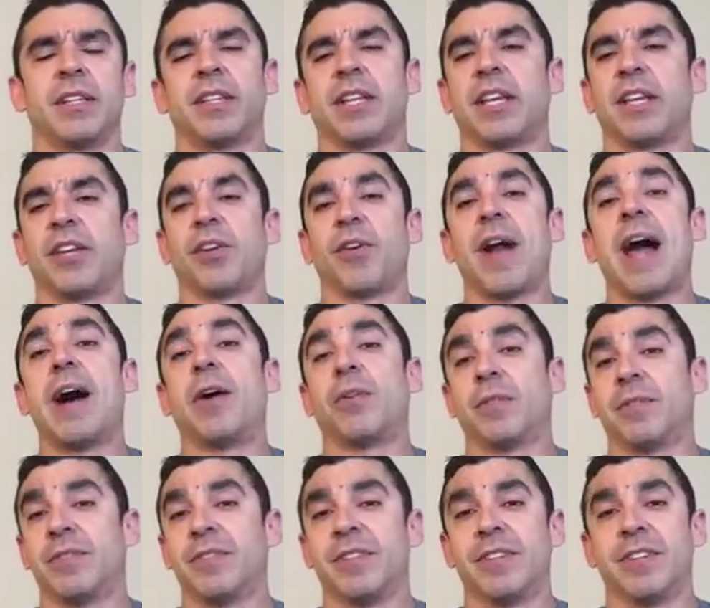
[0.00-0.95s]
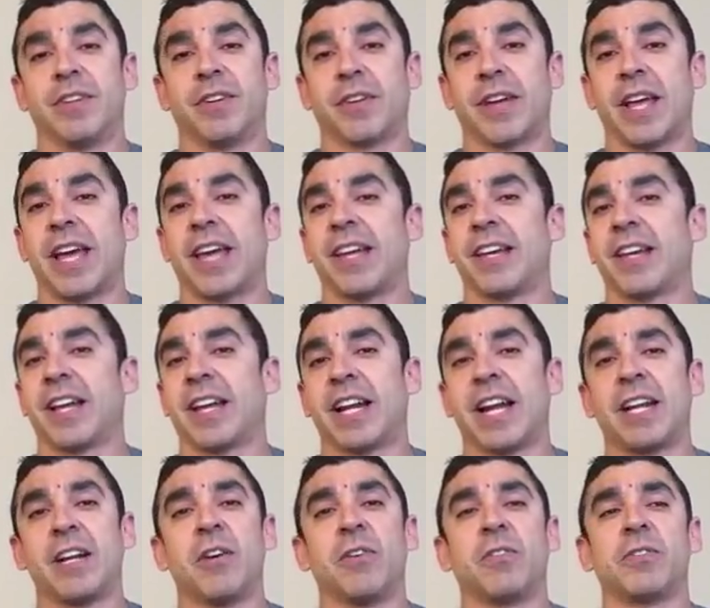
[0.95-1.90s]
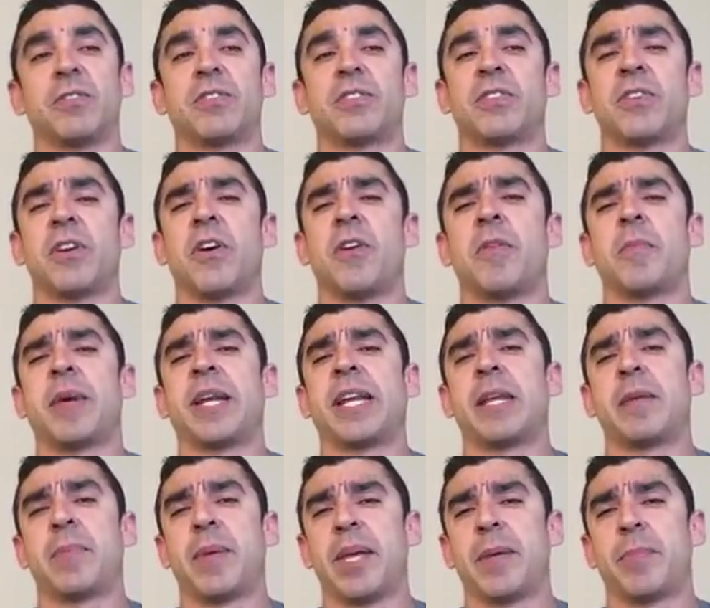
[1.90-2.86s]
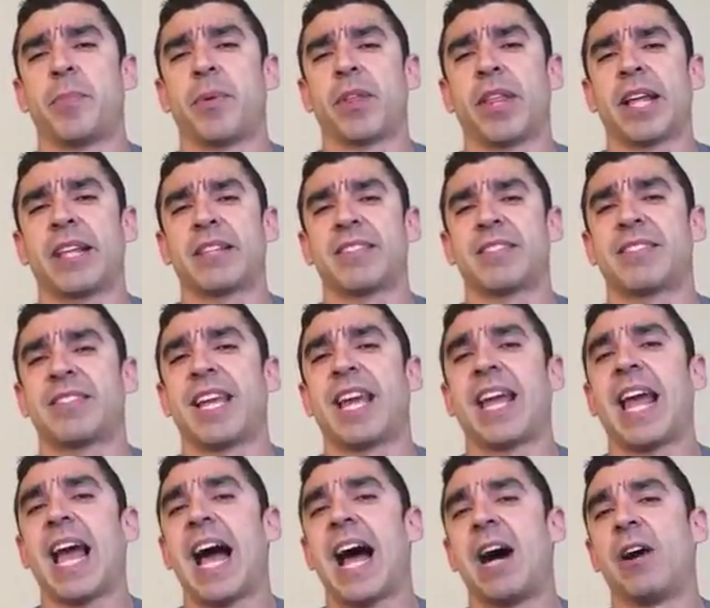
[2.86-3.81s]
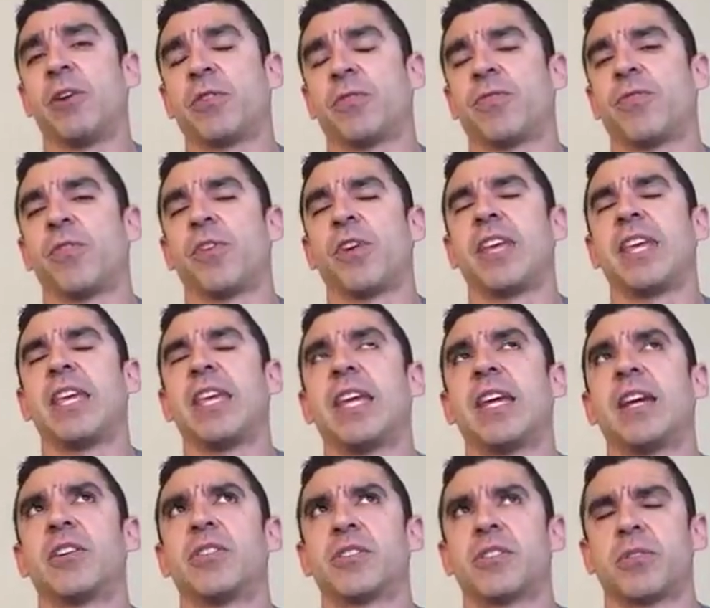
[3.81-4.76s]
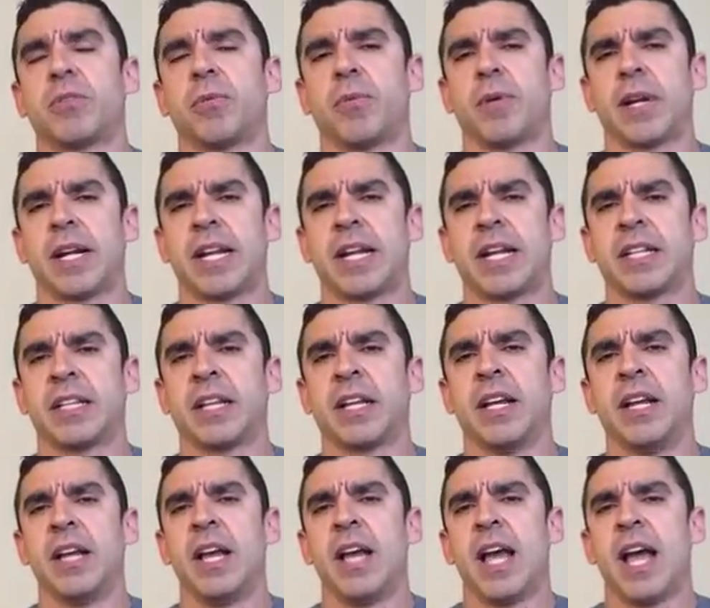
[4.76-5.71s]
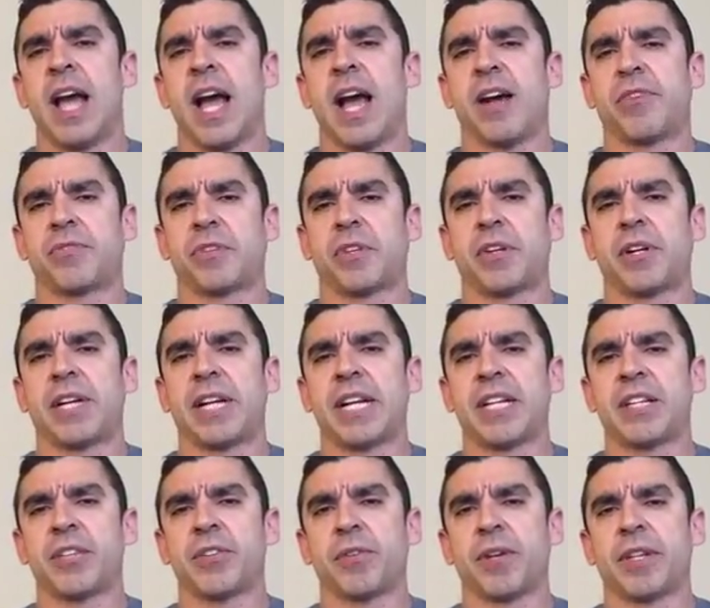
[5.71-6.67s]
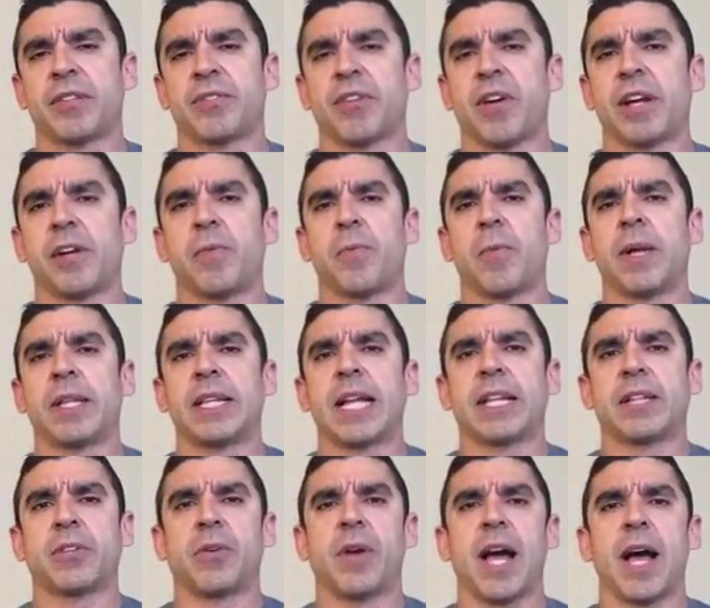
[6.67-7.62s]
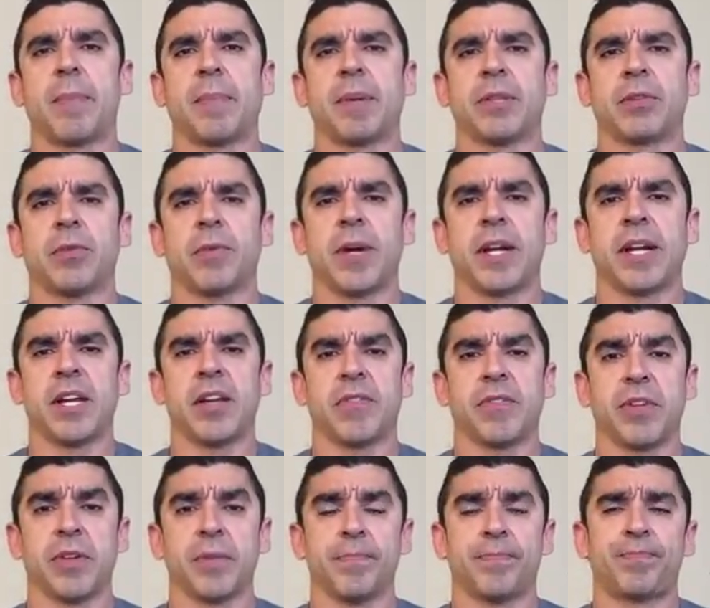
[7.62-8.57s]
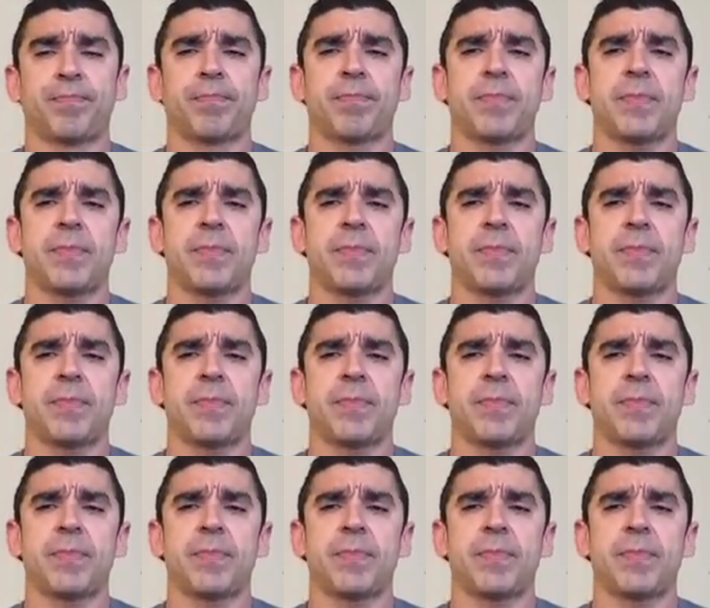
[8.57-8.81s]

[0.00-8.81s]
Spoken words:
then you're out. Okay, and I know so many people that stay out for years to an end after an injury, so I don't want that to happen to any of you.